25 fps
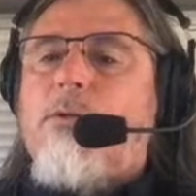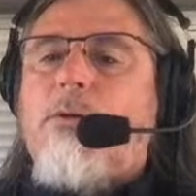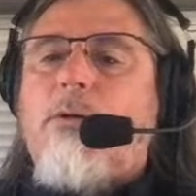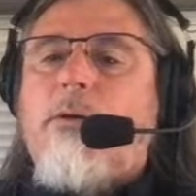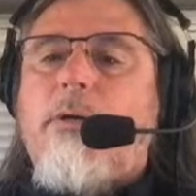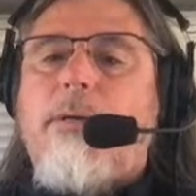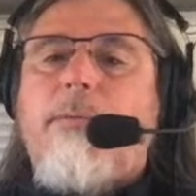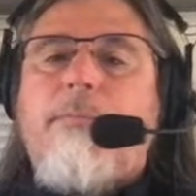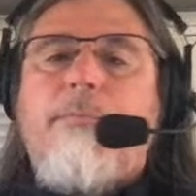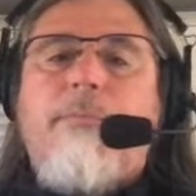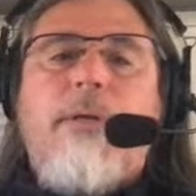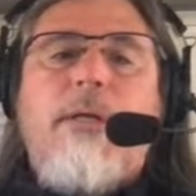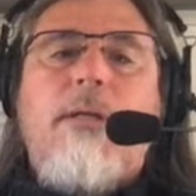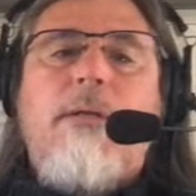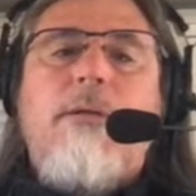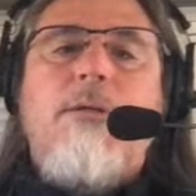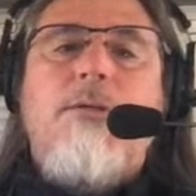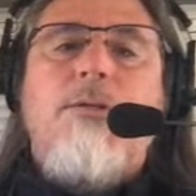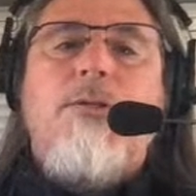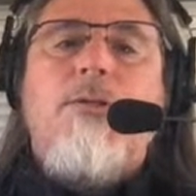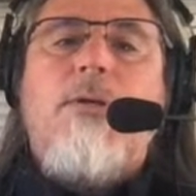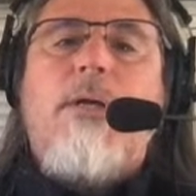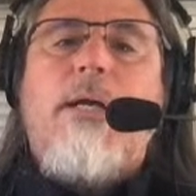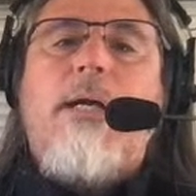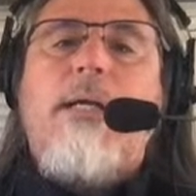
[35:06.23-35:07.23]
Sorry, getting
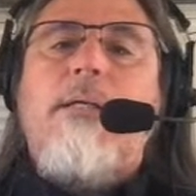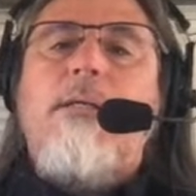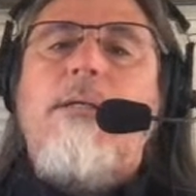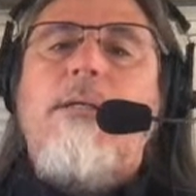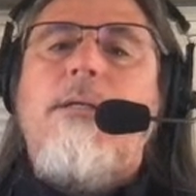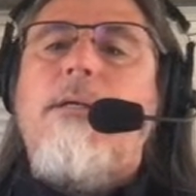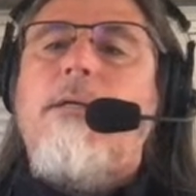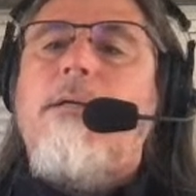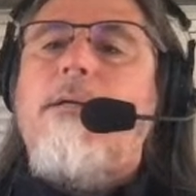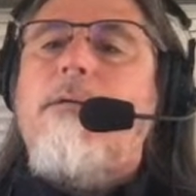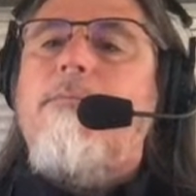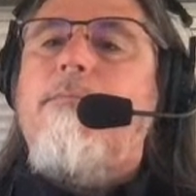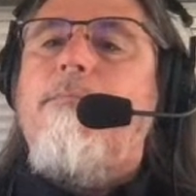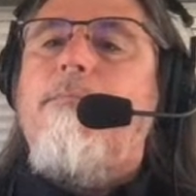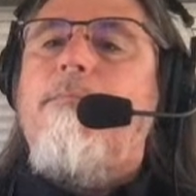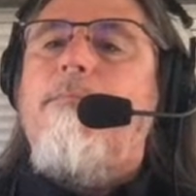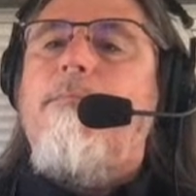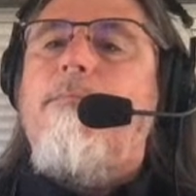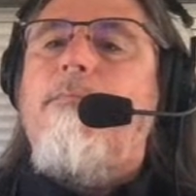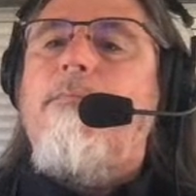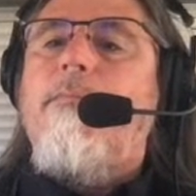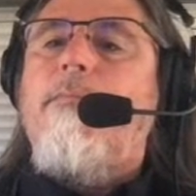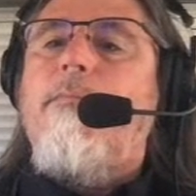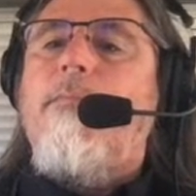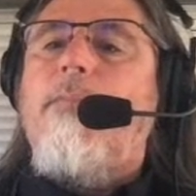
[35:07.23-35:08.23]
distracted here.
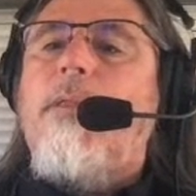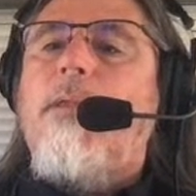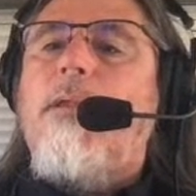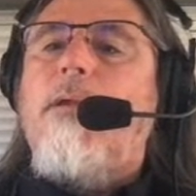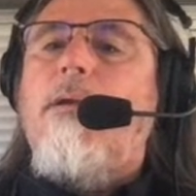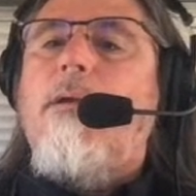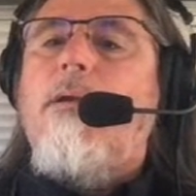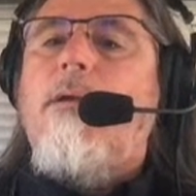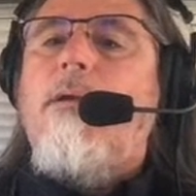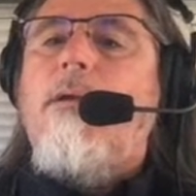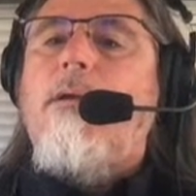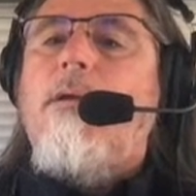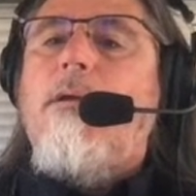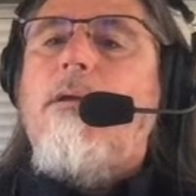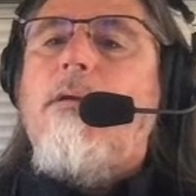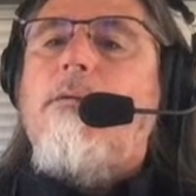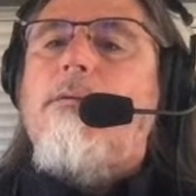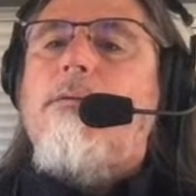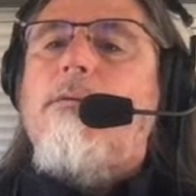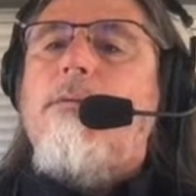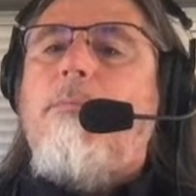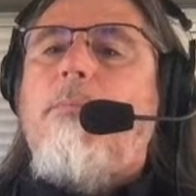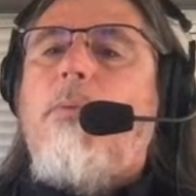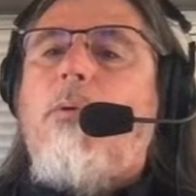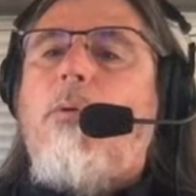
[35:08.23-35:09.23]

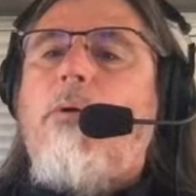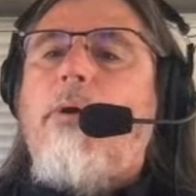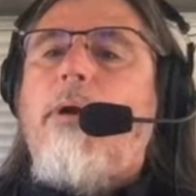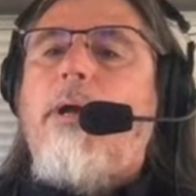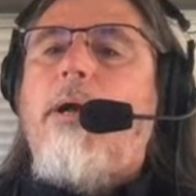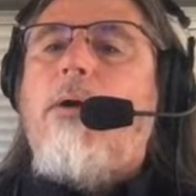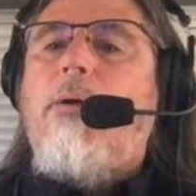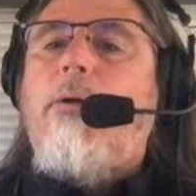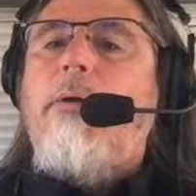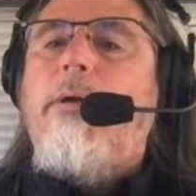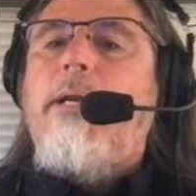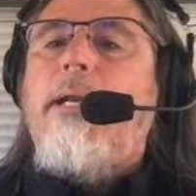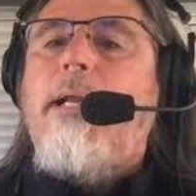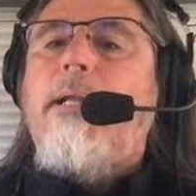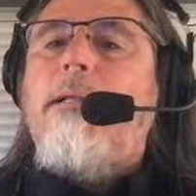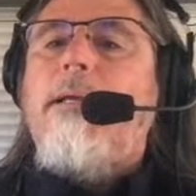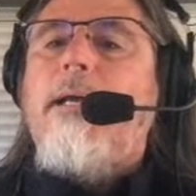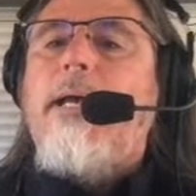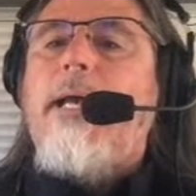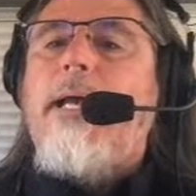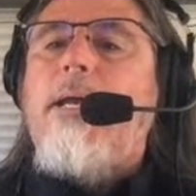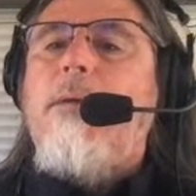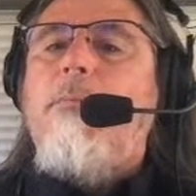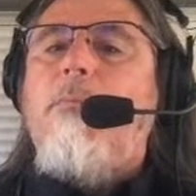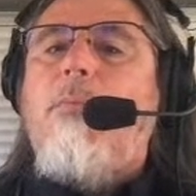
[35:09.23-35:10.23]
Support holding at
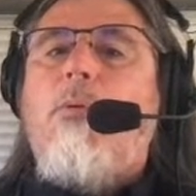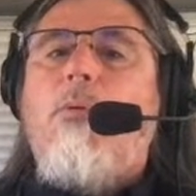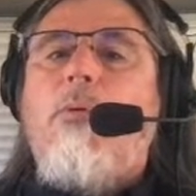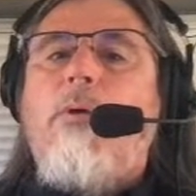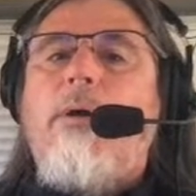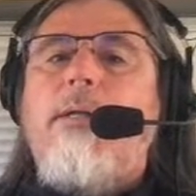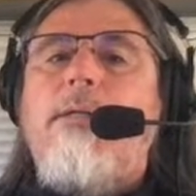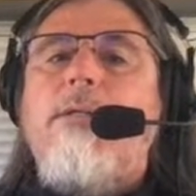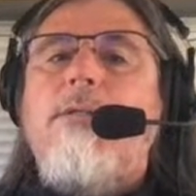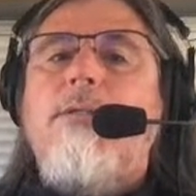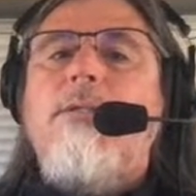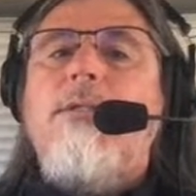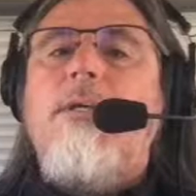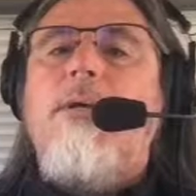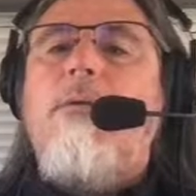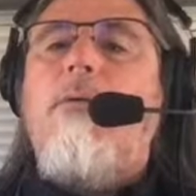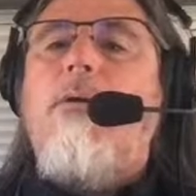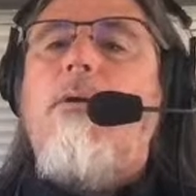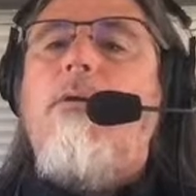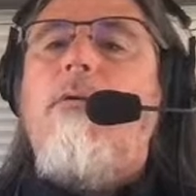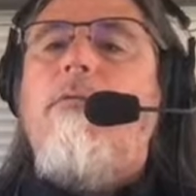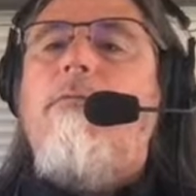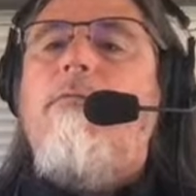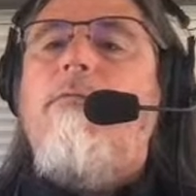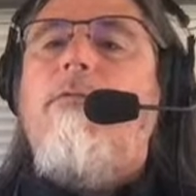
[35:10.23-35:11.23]
the
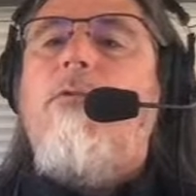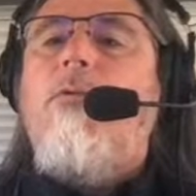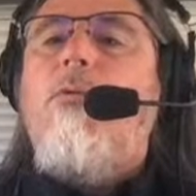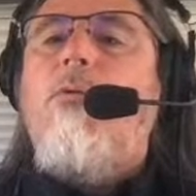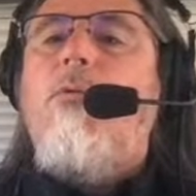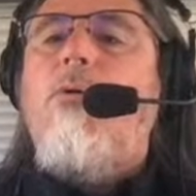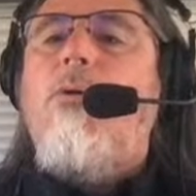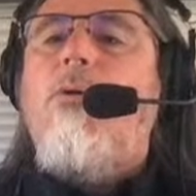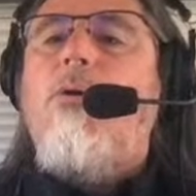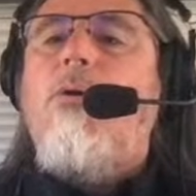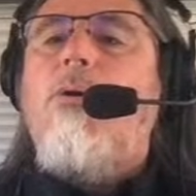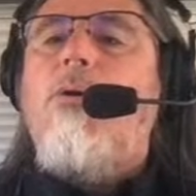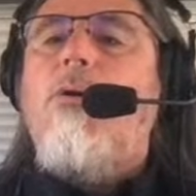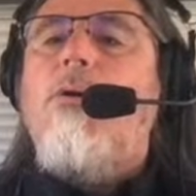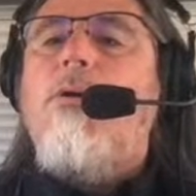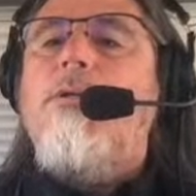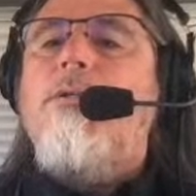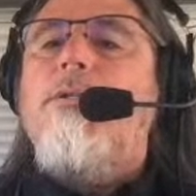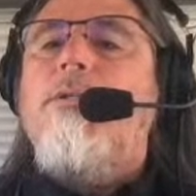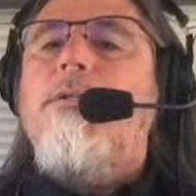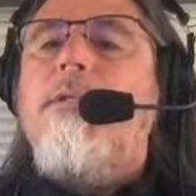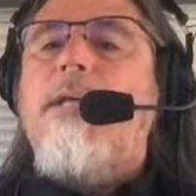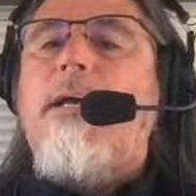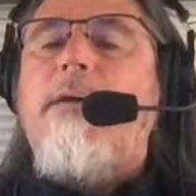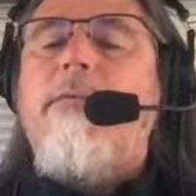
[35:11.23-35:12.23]

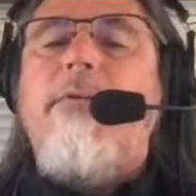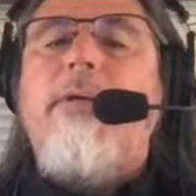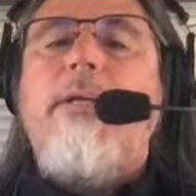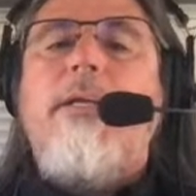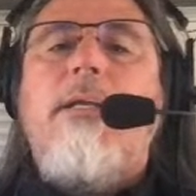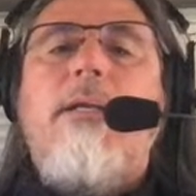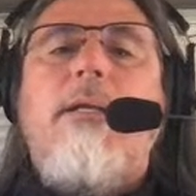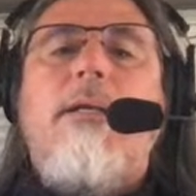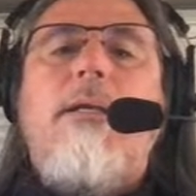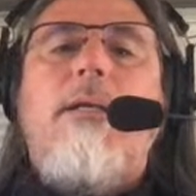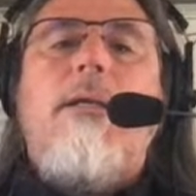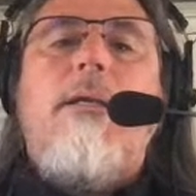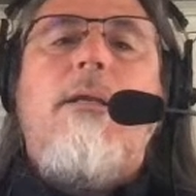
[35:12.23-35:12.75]
8.047.